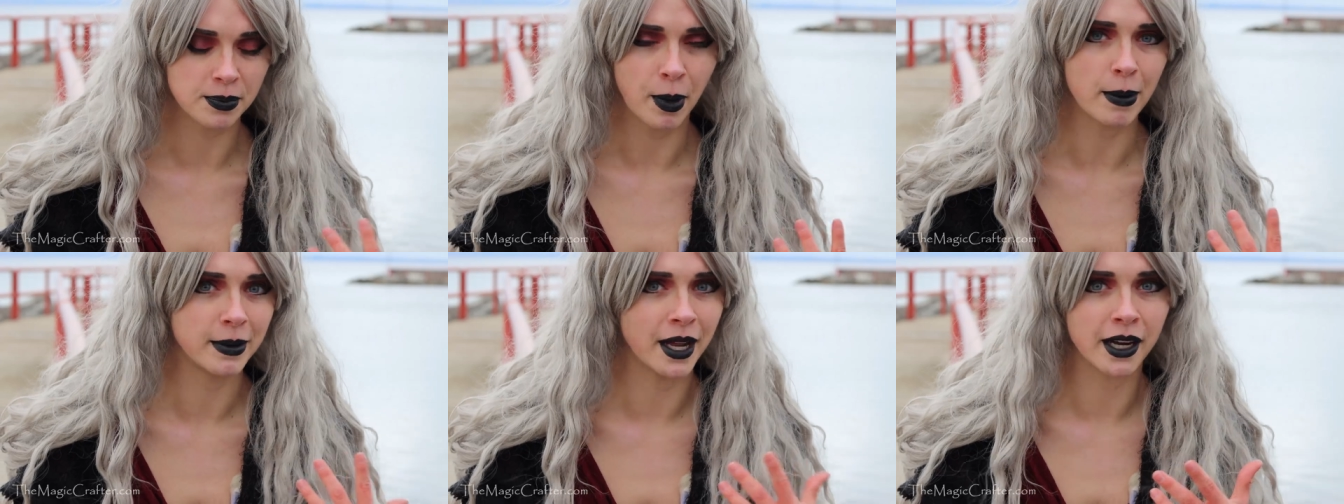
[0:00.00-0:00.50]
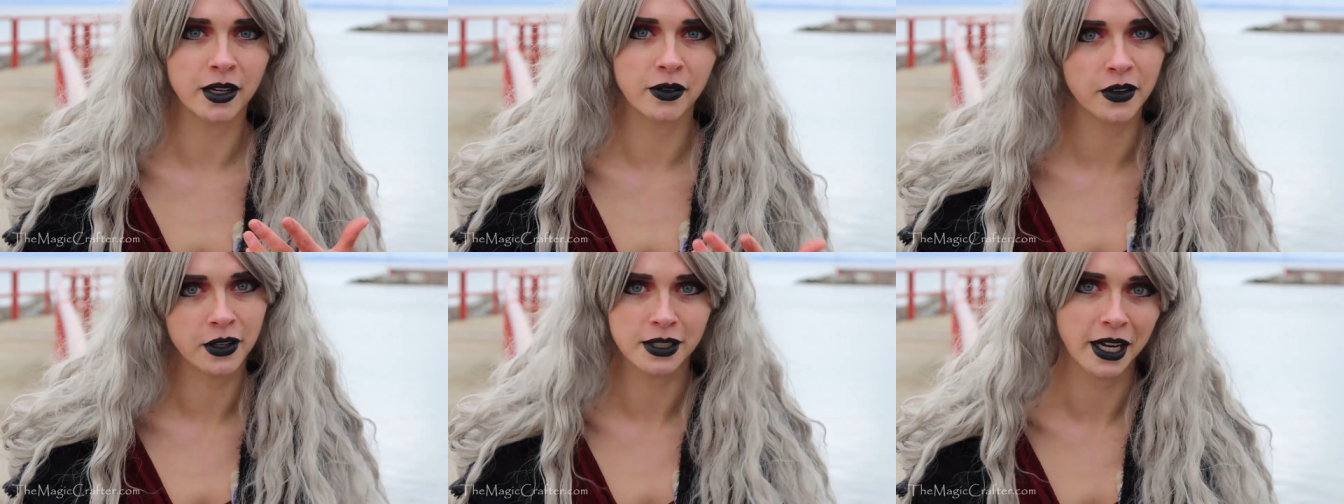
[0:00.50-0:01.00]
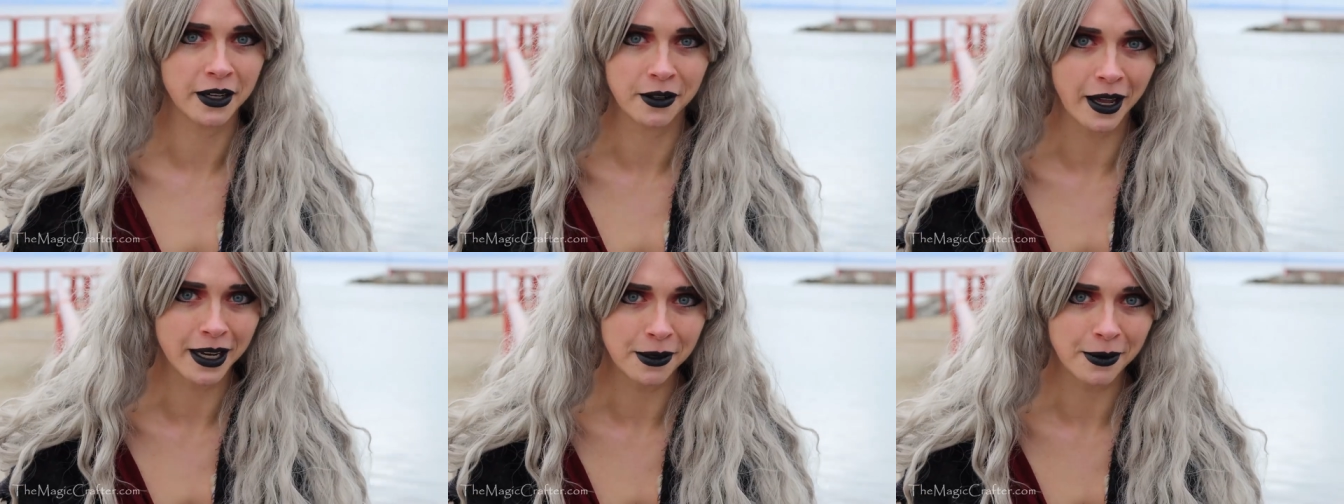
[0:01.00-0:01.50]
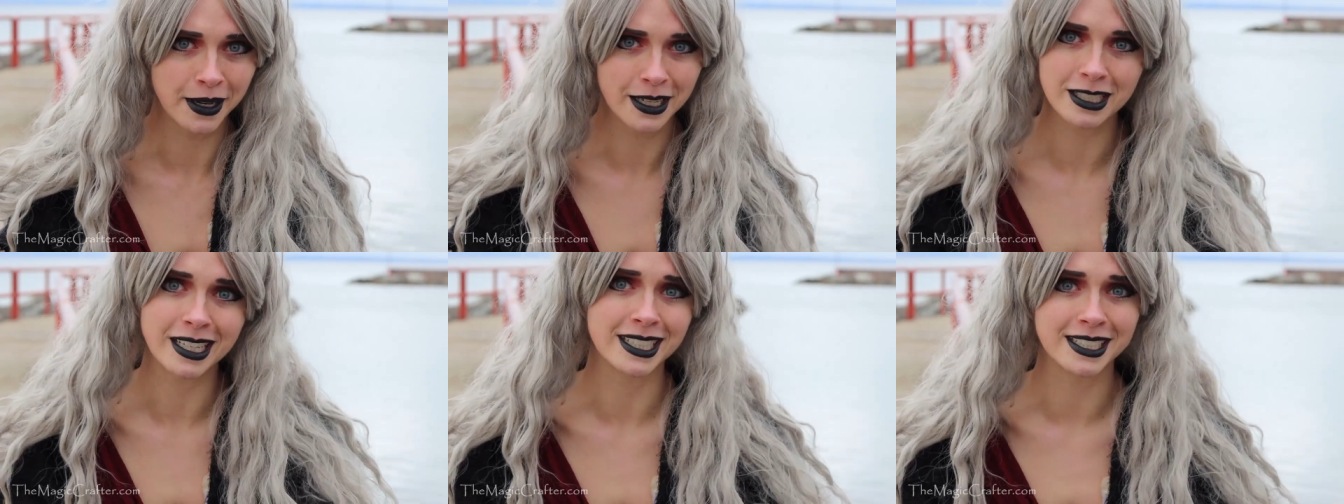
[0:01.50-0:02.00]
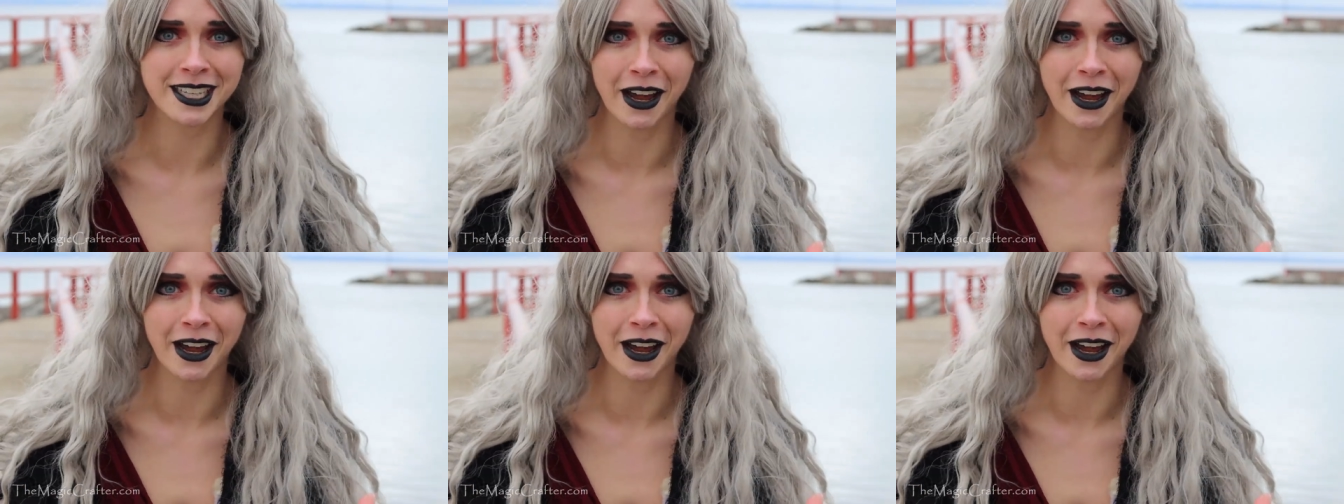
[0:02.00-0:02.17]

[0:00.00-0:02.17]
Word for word: It's probably not good for your tail anyways, and it's